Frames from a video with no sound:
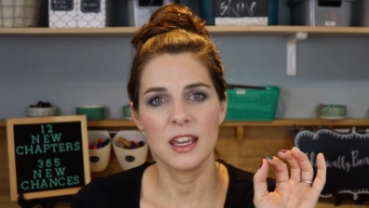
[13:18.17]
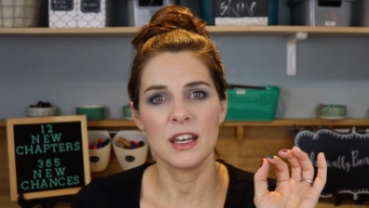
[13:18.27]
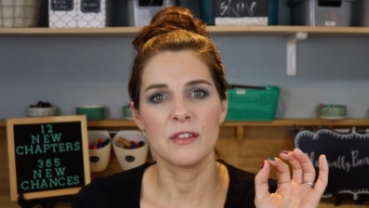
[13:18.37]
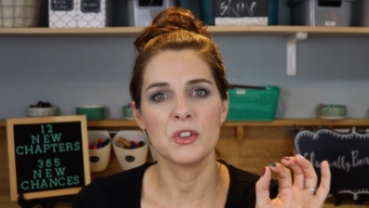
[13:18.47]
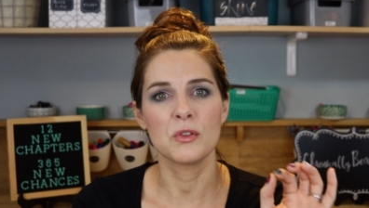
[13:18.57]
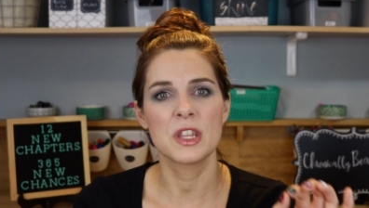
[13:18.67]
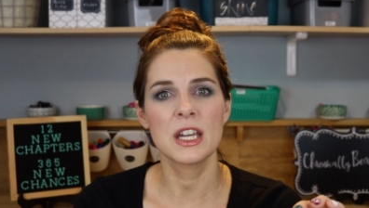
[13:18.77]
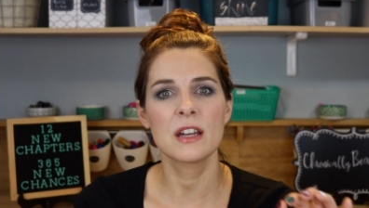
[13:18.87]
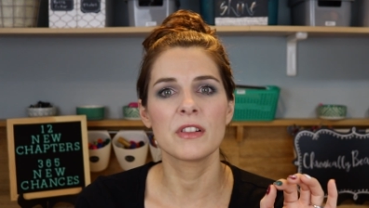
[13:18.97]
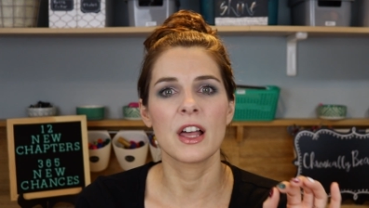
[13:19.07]
And if you
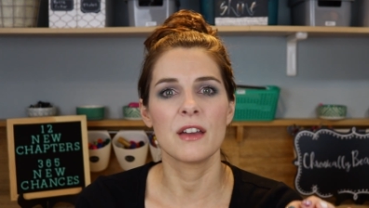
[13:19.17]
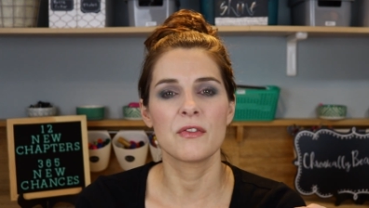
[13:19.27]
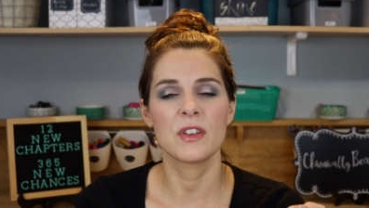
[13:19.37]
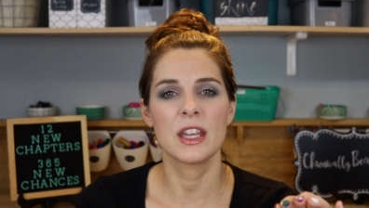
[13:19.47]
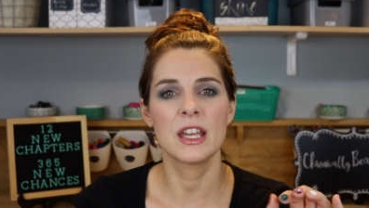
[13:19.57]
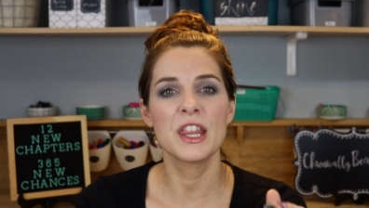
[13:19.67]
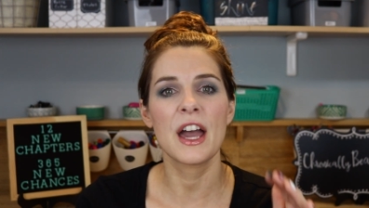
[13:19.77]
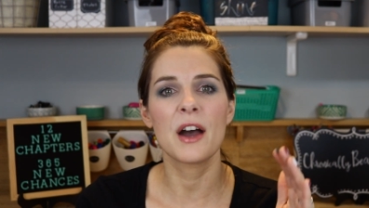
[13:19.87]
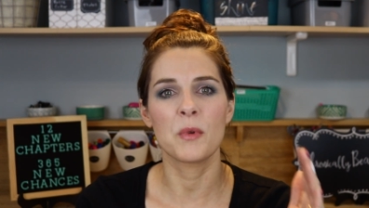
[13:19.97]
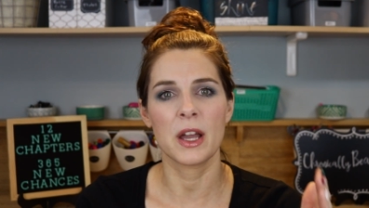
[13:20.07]
think of life in
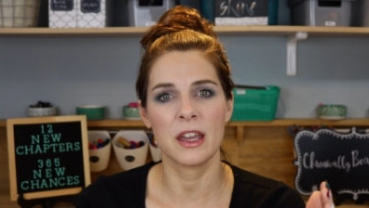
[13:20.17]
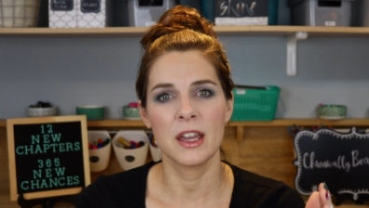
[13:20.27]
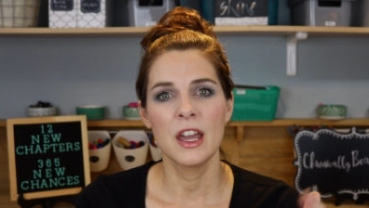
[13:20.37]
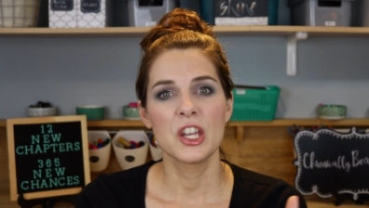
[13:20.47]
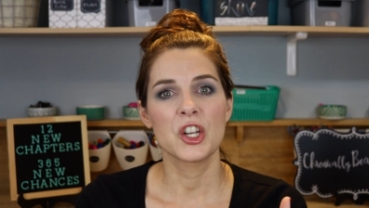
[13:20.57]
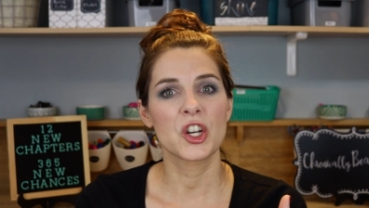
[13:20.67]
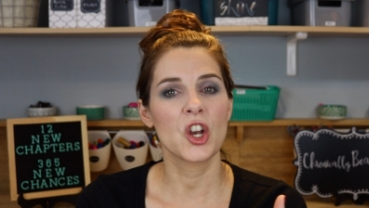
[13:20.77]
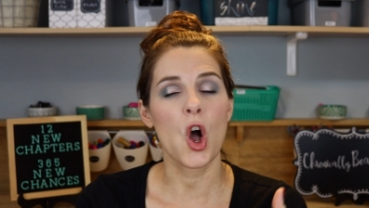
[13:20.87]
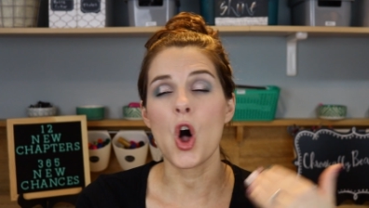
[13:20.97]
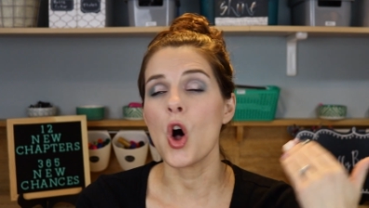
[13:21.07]
that way, you're going
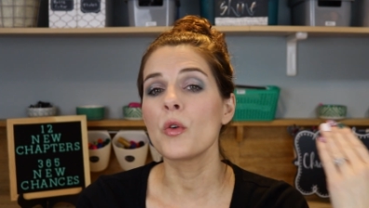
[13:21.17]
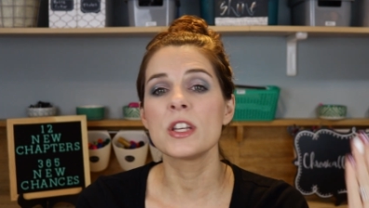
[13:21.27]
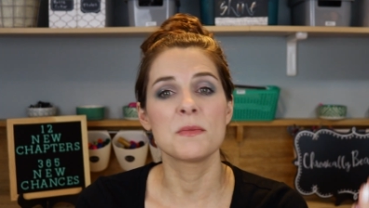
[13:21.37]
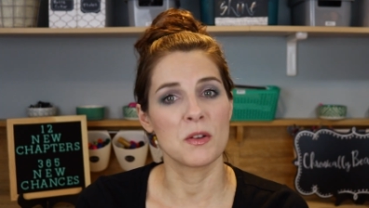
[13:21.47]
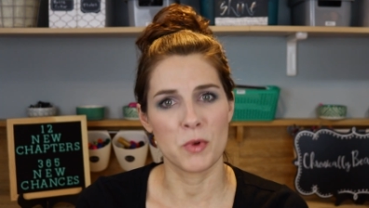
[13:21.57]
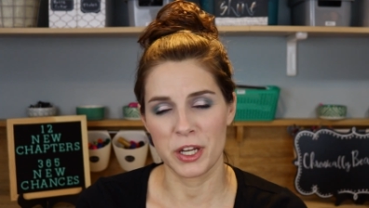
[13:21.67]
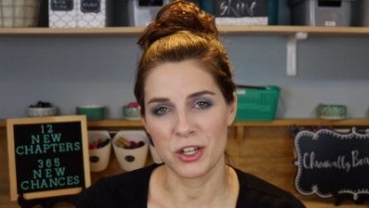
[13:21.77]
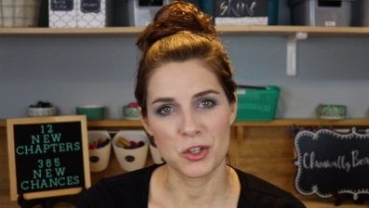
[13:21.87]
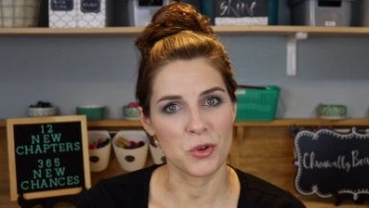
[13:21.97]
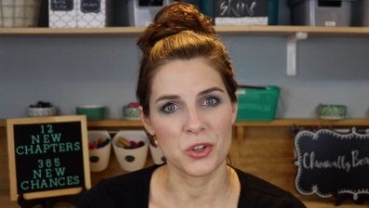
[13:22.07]
to always be
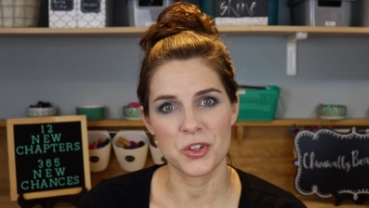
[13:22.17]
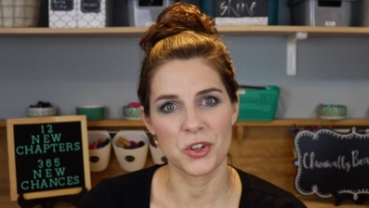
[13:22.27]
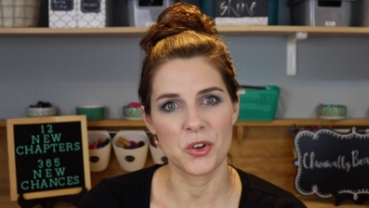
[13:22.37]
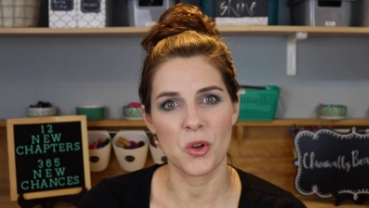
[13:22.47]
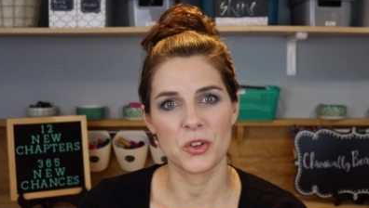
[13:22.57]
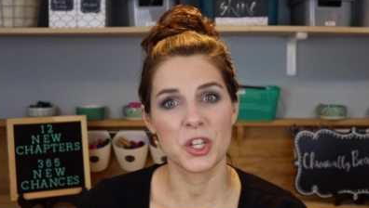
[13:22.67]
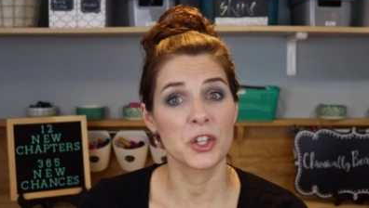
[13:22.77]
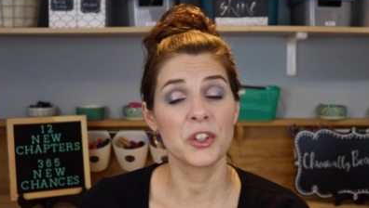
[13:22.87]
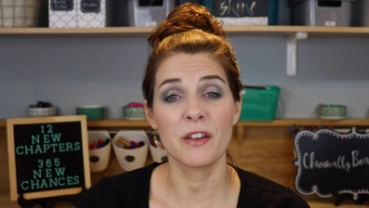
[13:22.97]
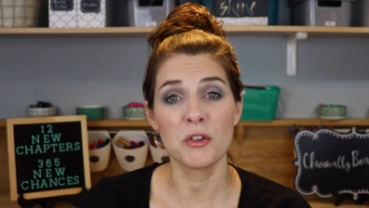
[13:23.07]
working towards your goals.
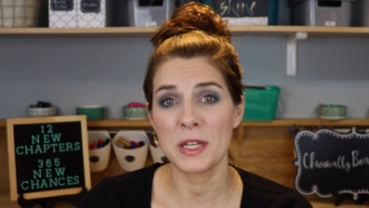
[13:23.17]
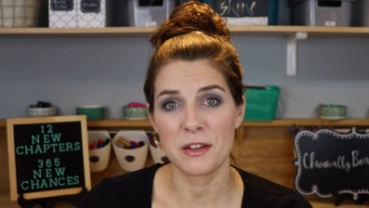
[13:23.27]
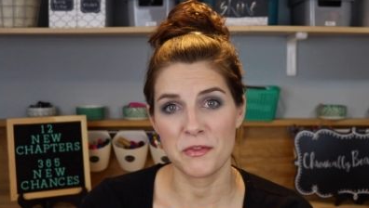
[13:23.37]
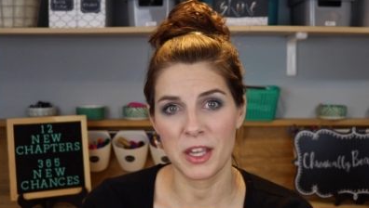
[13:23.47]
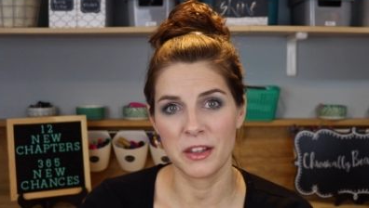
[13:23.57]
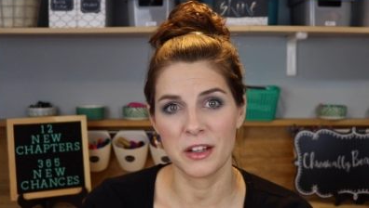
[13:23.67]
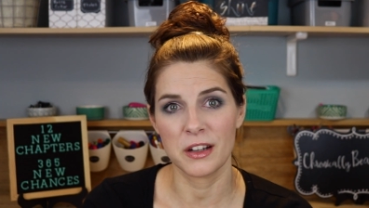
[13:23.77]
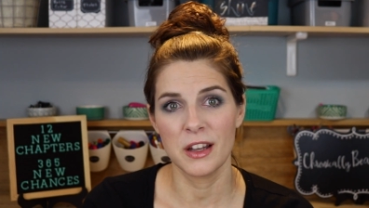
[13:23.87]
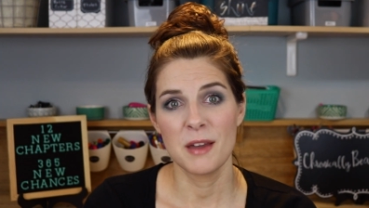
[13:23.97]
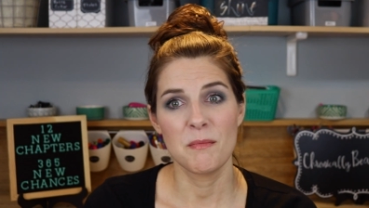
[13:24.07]
You'll never be a
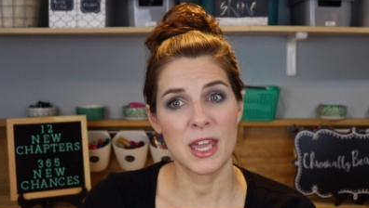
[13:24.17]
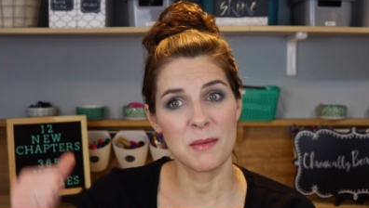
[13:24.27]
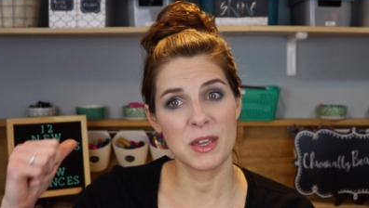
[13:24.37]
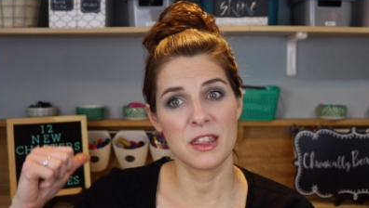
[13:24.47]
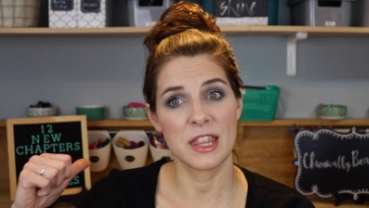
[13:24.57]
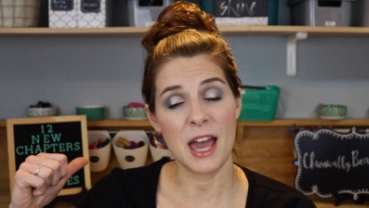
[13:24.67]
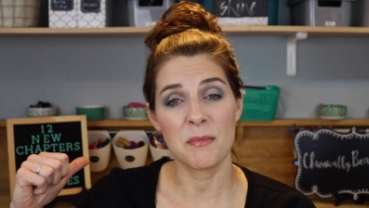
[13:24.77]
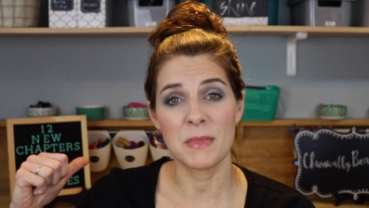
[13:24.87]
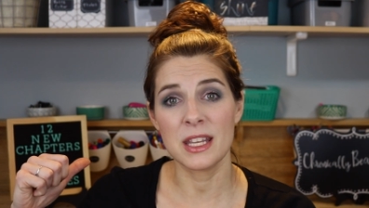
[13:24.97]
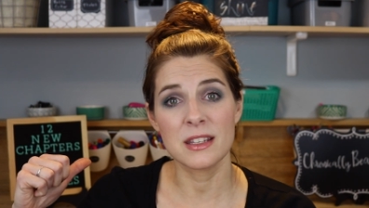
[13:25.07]
failure. Maybe
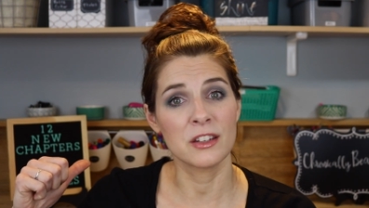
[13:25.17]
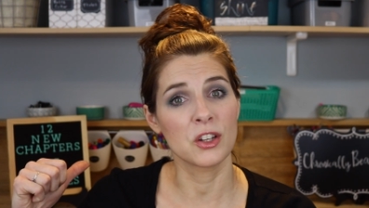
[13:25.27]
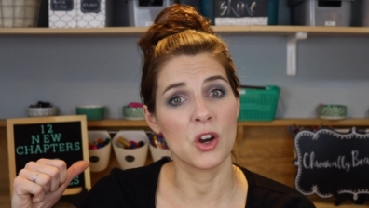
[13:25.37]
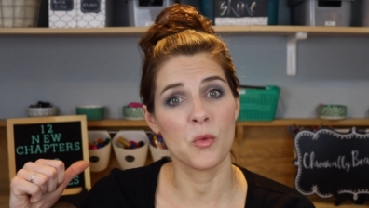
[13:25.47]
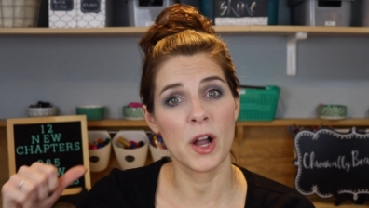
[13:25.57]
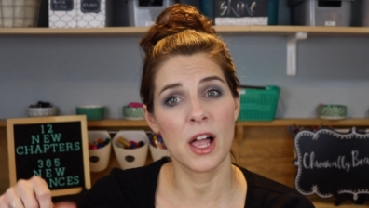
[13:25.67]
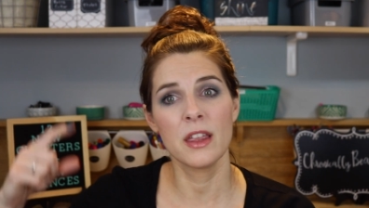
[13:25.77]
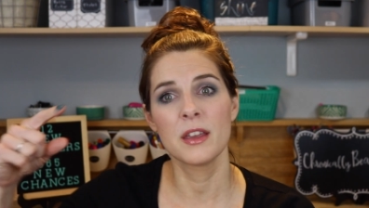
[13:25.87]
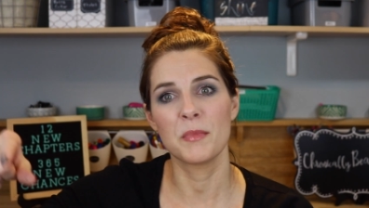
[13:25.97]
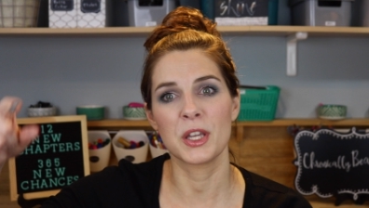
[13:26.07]
that minute didn't go
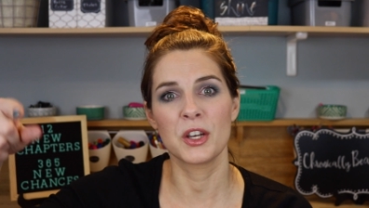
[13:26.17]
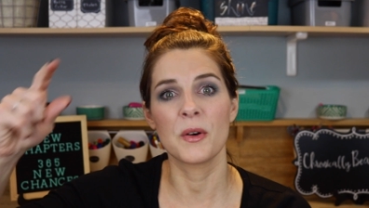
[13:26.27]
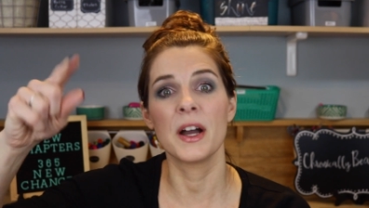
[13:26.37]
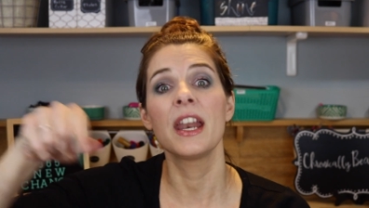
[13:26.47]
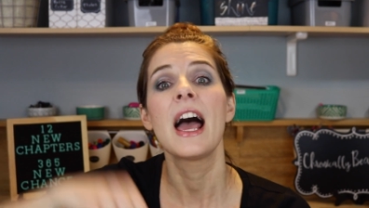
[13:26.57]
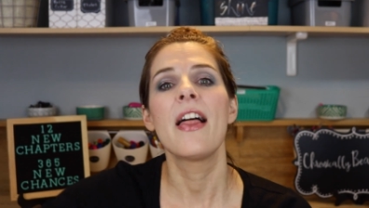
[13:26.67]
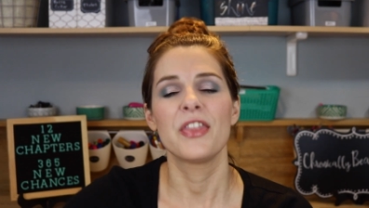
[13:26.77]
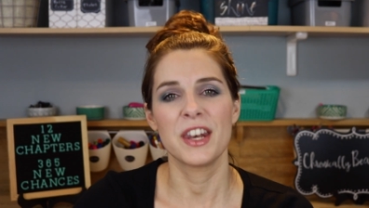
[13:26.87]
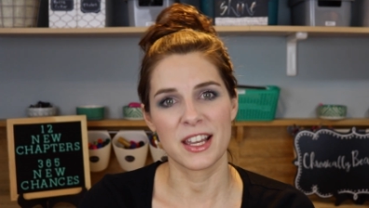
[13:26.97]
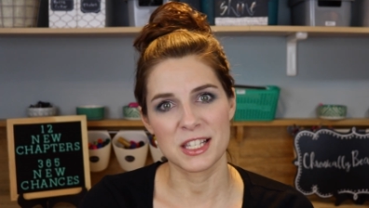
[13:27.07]
well, but you know what?
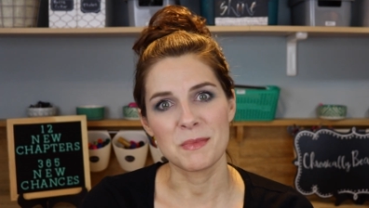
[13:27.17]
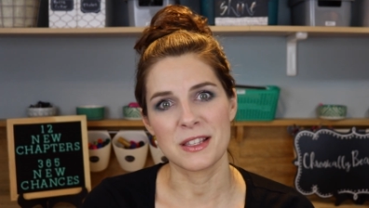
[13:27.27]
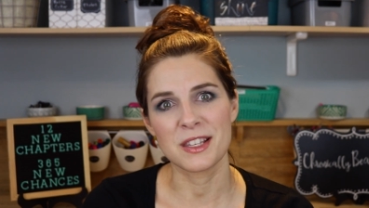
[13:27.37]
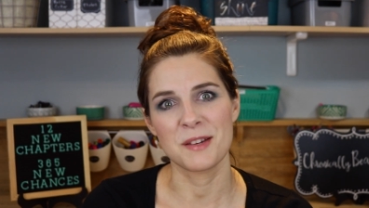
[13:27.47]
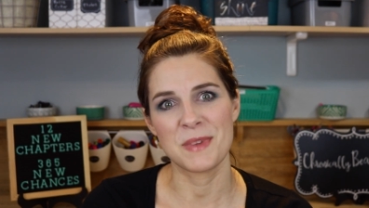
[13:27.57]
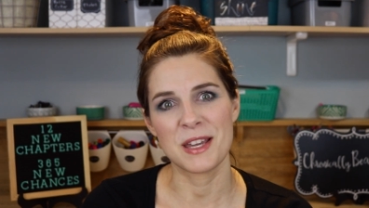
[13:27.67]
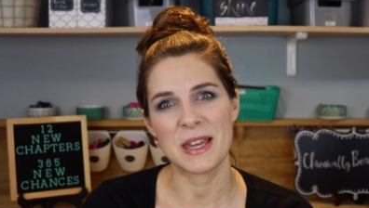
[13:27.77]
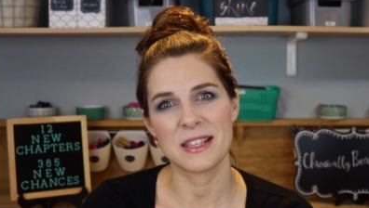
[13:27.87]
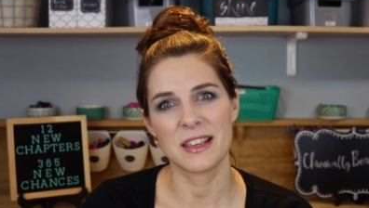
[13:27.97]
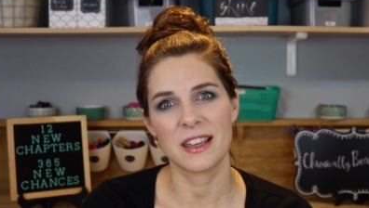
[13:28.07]
the next minute's going to be
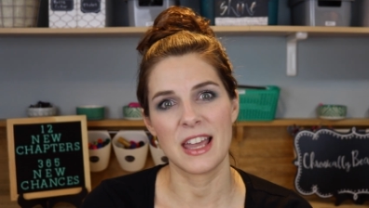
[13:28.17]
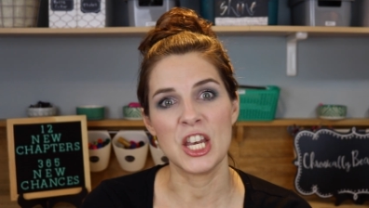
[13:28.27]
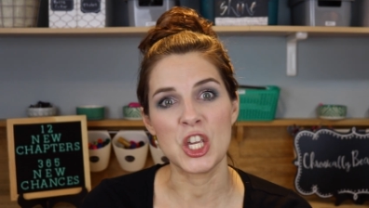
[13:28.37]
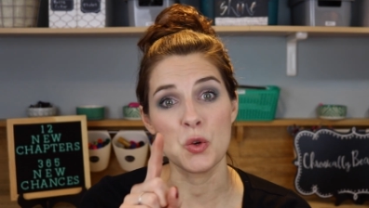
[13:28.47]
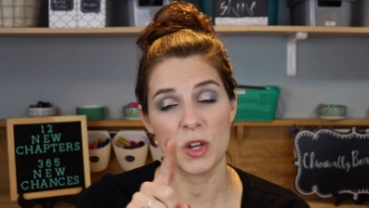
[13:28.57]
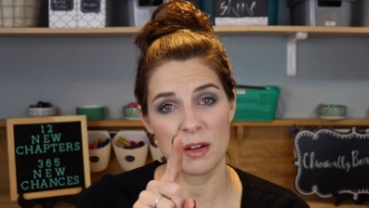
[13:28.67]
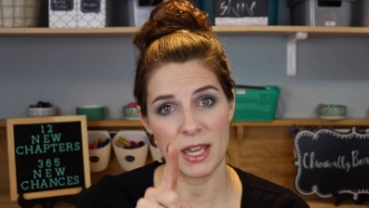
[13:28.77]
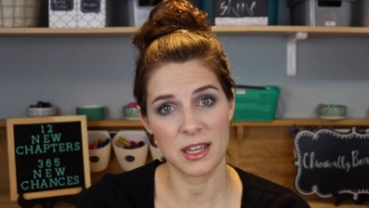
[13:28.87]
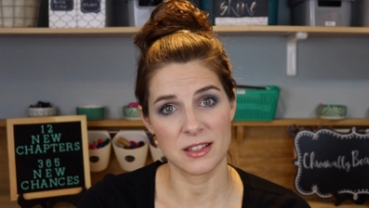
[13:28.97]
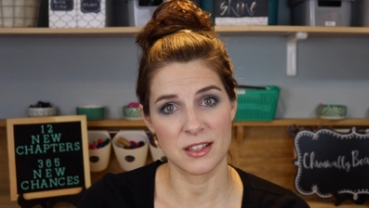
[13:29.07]
amazing and you can
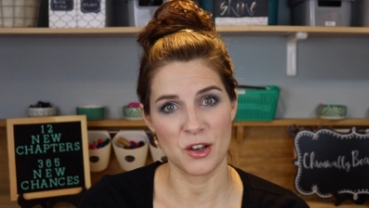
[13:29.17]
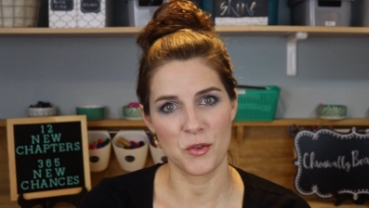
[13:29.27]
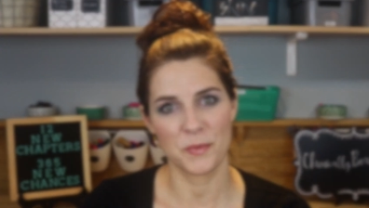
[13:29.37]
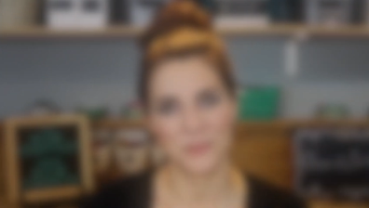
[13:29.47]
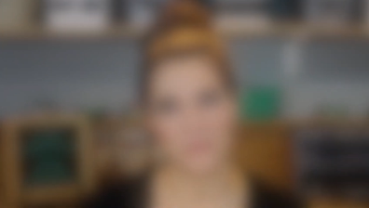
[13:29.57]
make it so.